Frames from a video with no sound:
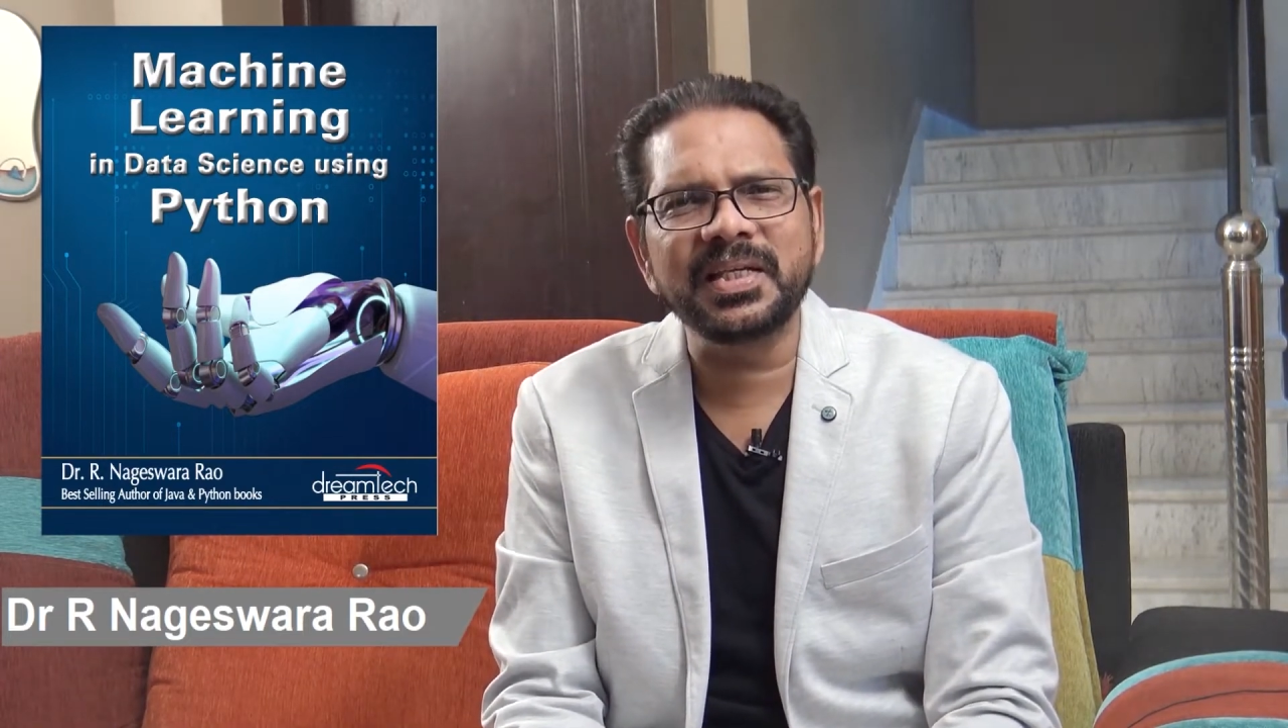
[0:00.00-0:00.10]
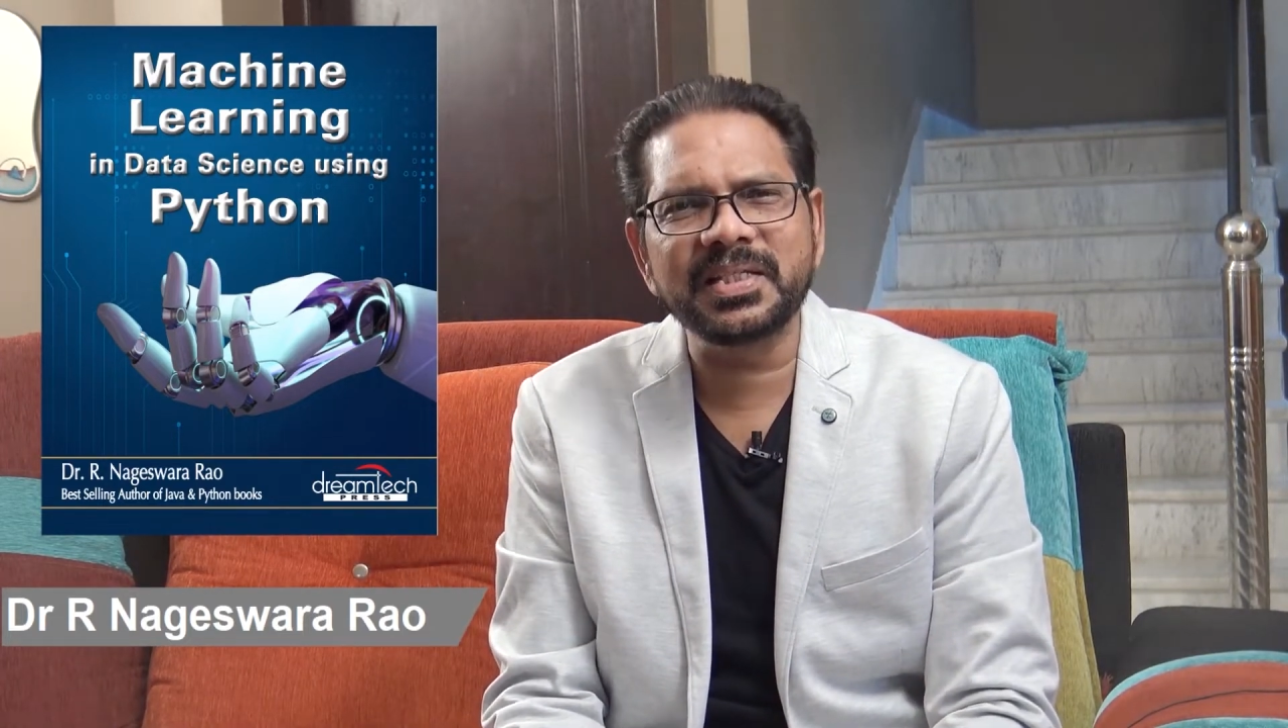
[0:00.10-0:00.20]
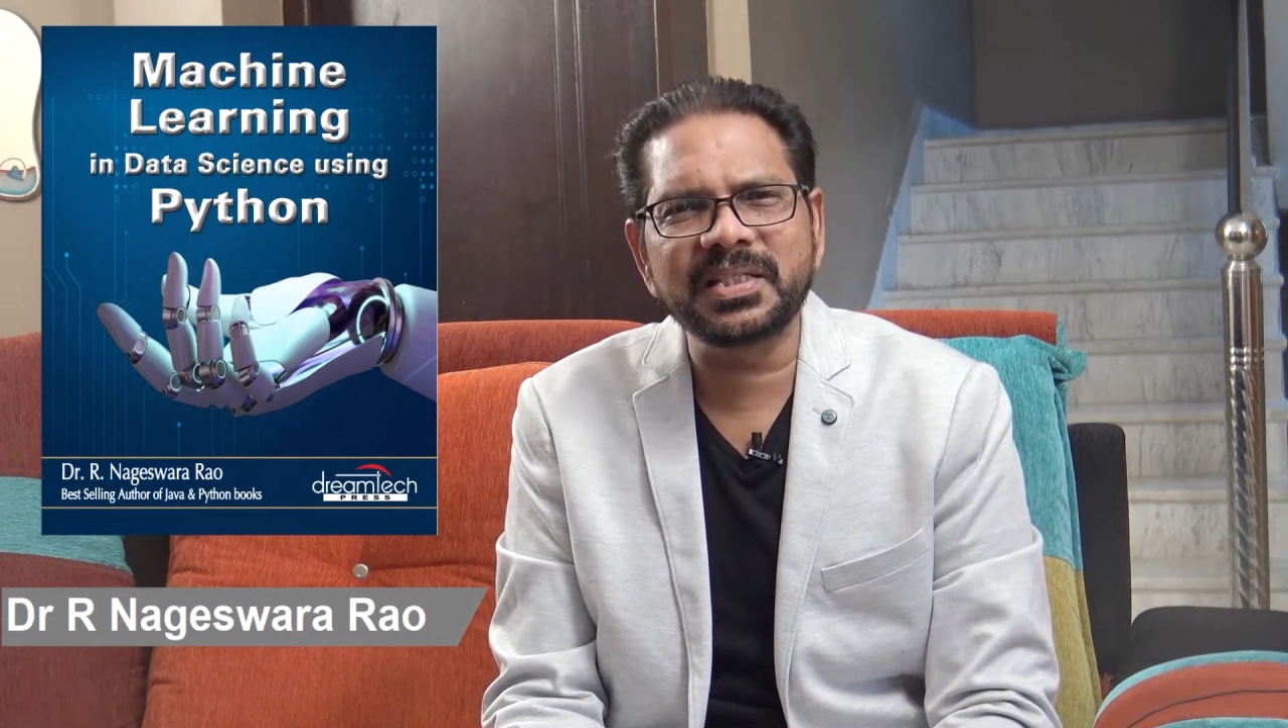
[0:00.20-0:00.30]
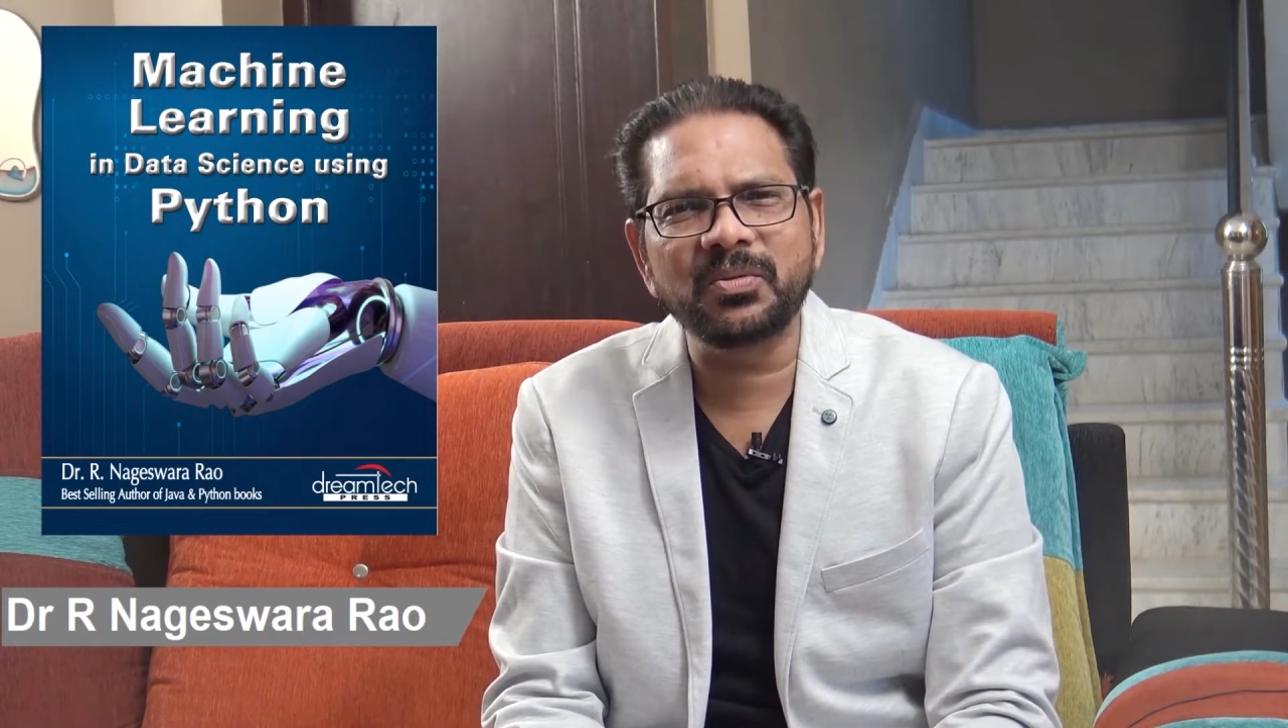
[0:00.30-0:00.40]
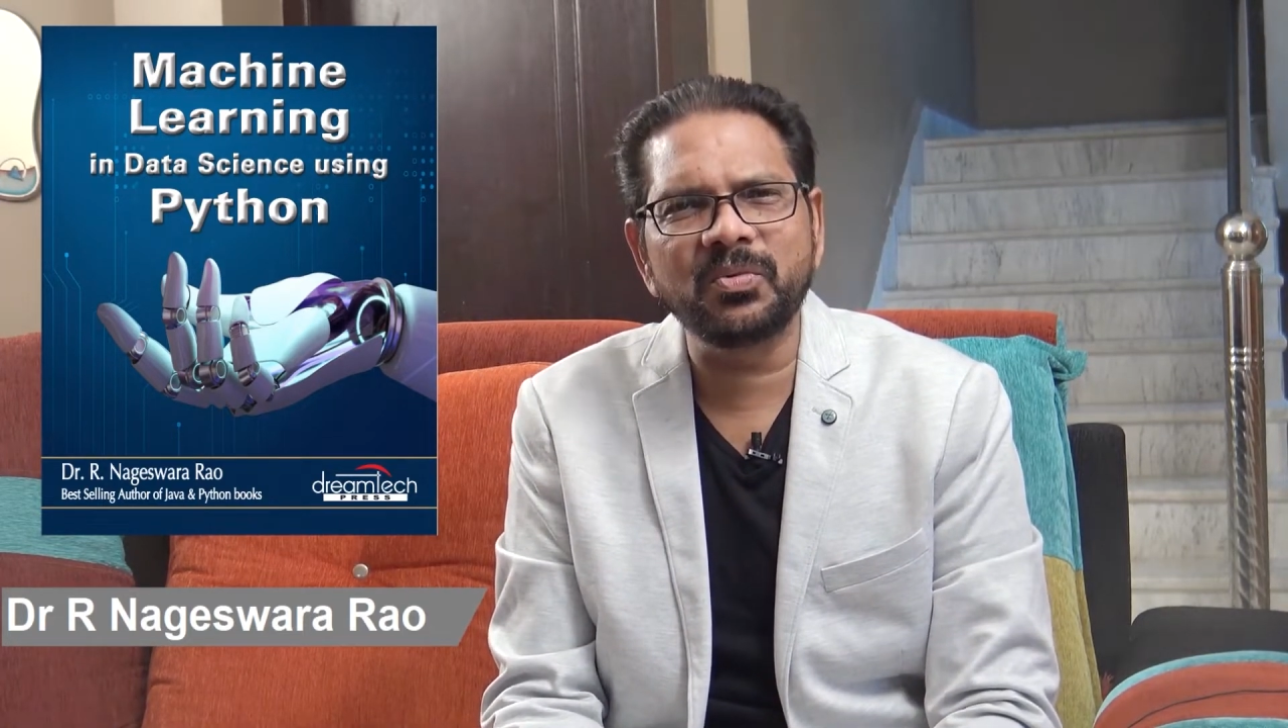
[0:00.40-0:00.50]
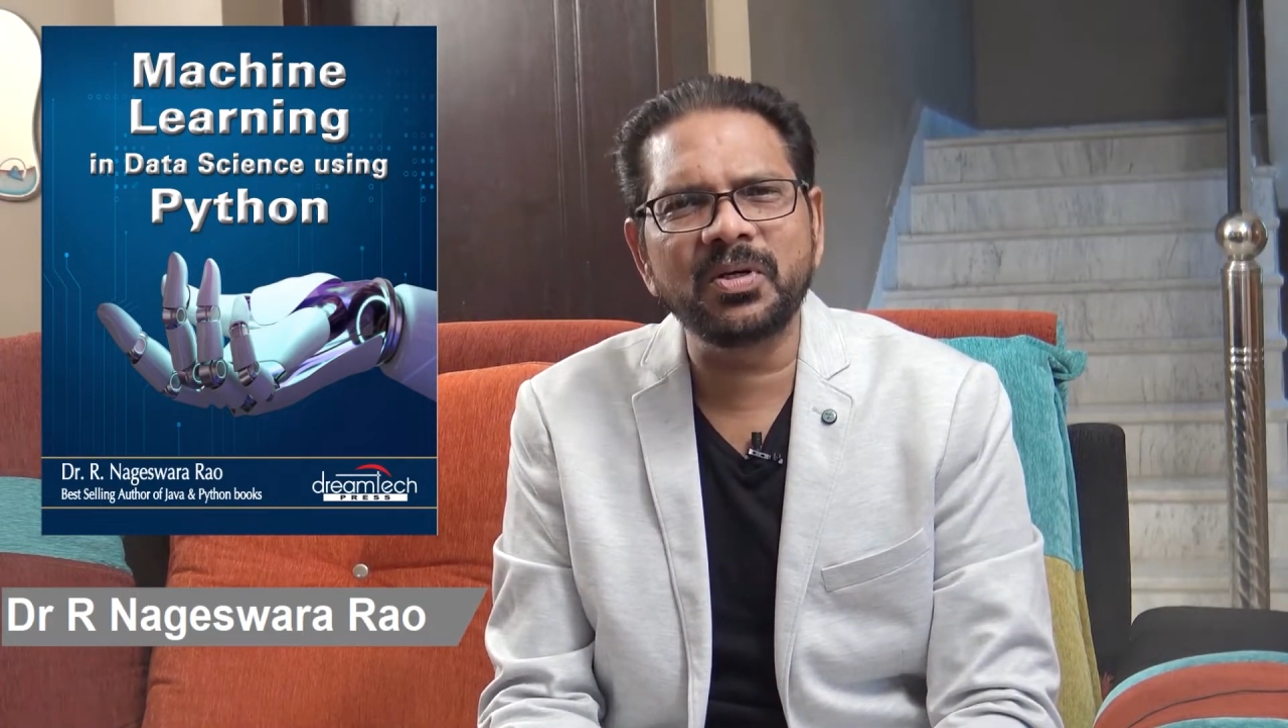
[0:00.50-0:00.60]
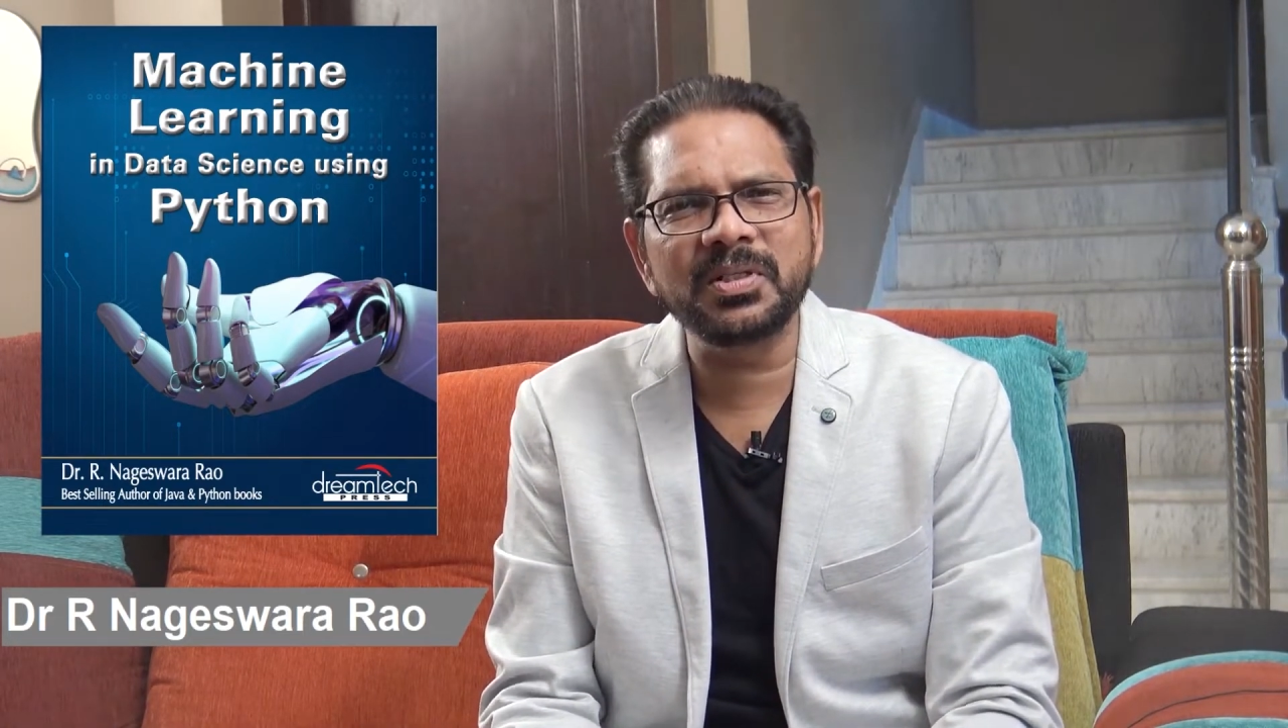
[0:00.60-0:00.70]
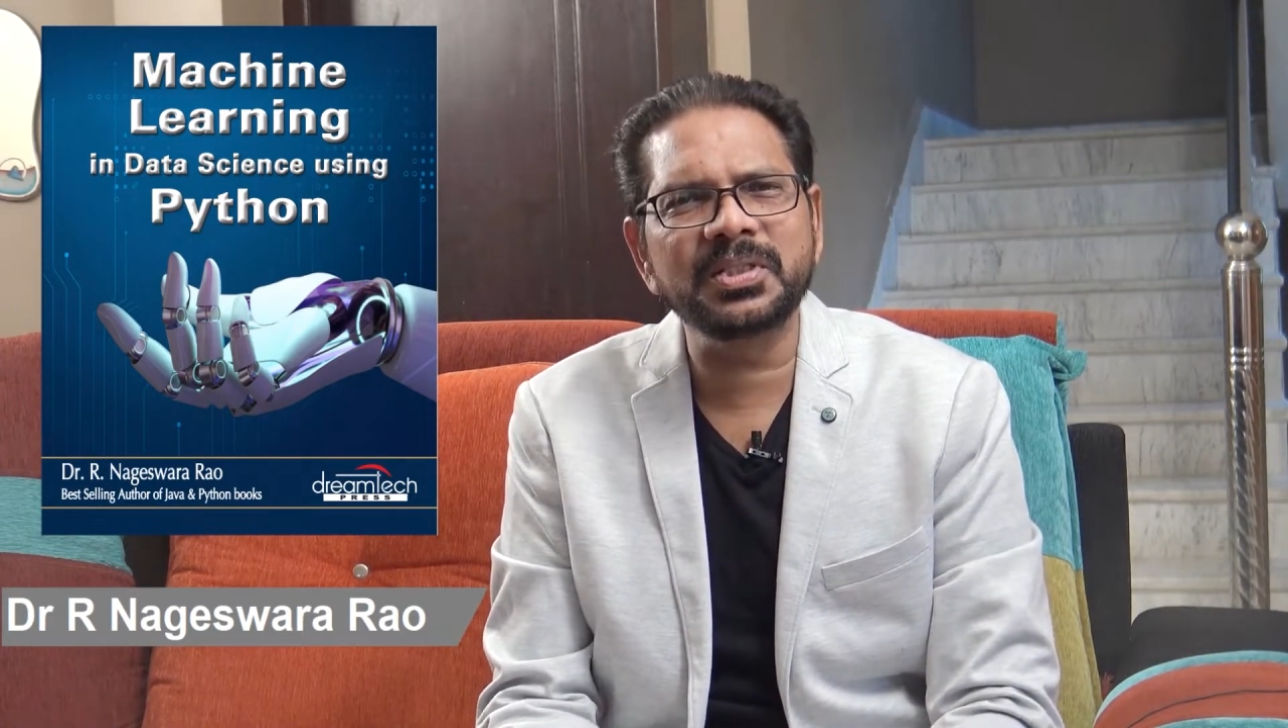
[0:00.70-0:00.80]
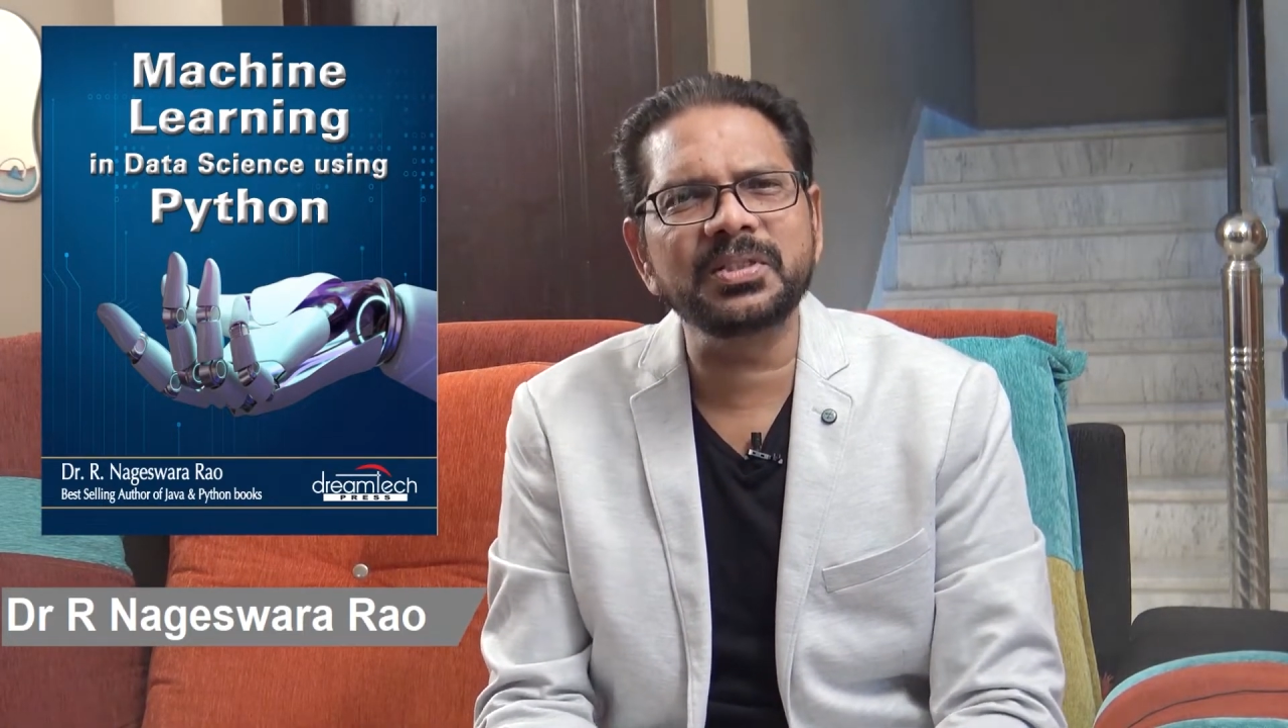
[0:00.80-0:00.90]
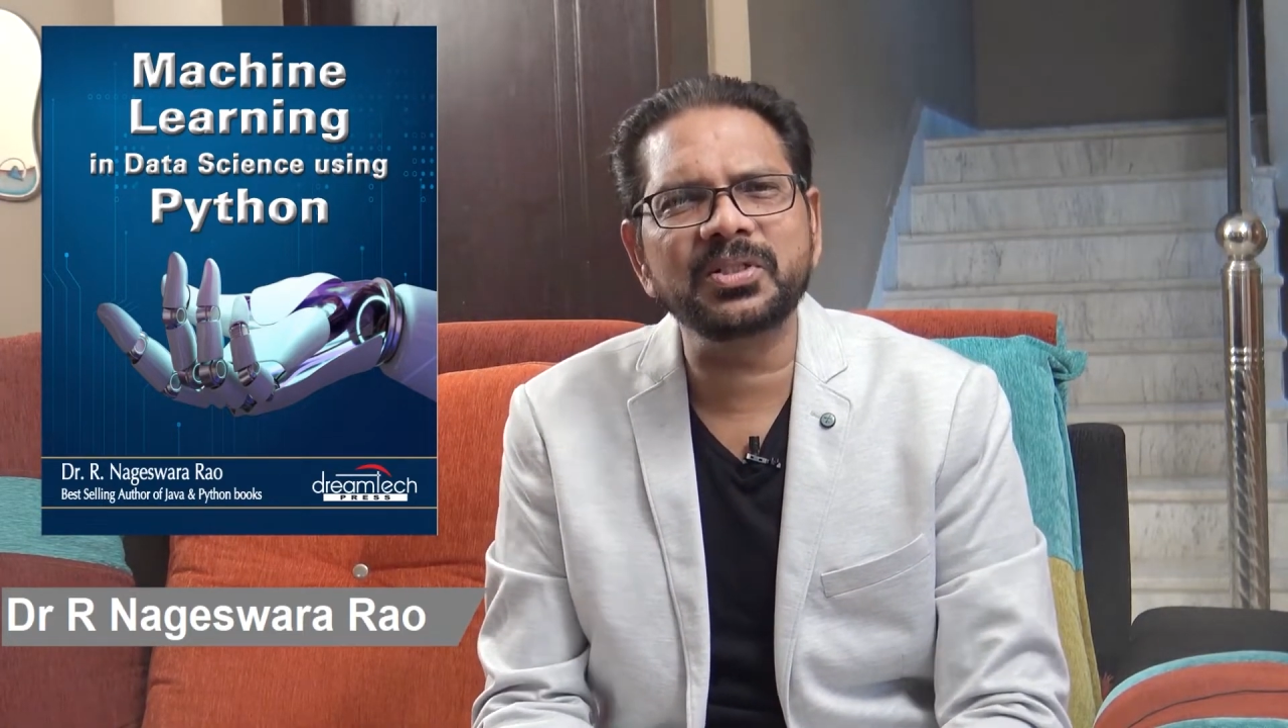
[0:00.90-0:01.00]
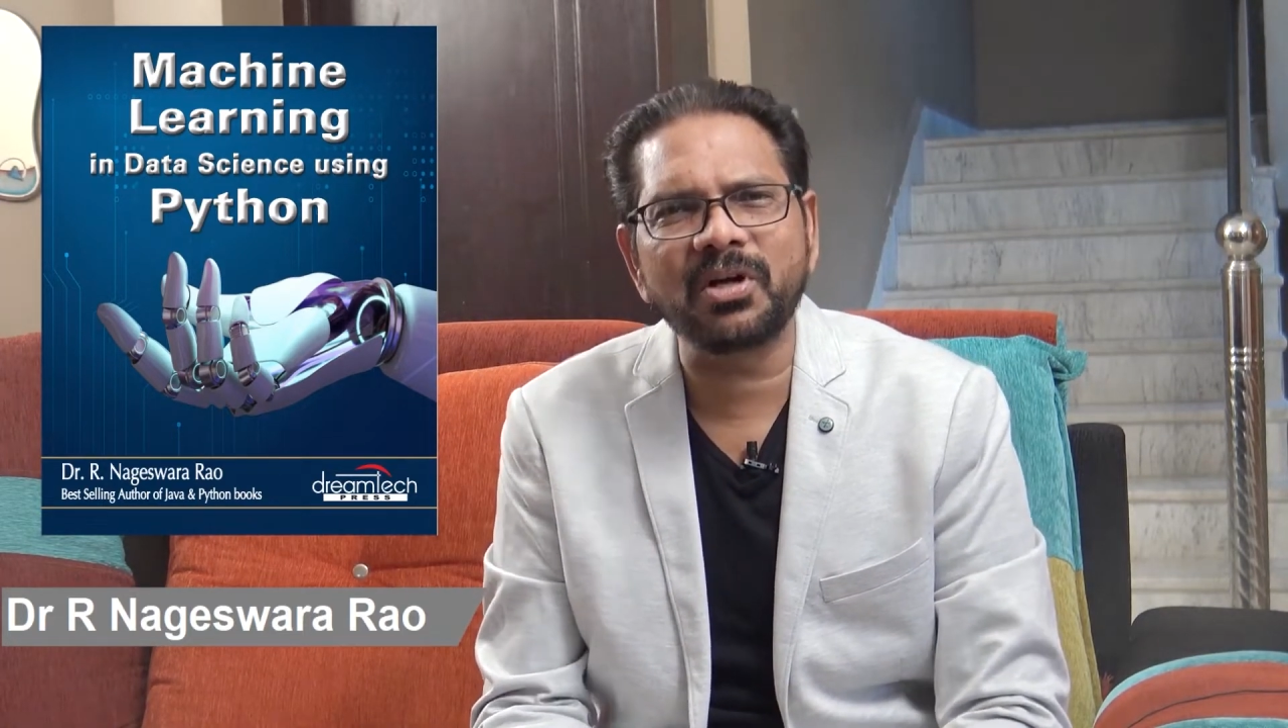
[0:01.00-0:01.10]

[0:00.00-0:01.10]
is the world's